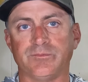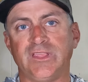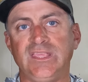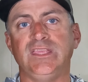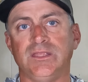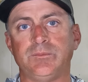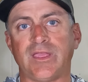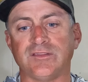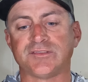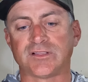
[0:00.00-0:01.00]
heat
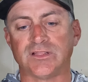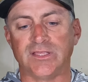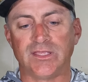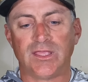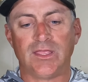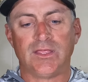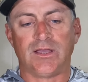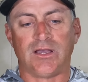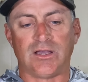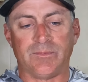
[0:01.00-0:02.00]
basically,
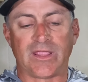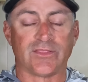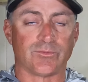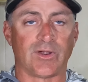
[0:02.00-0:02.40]
and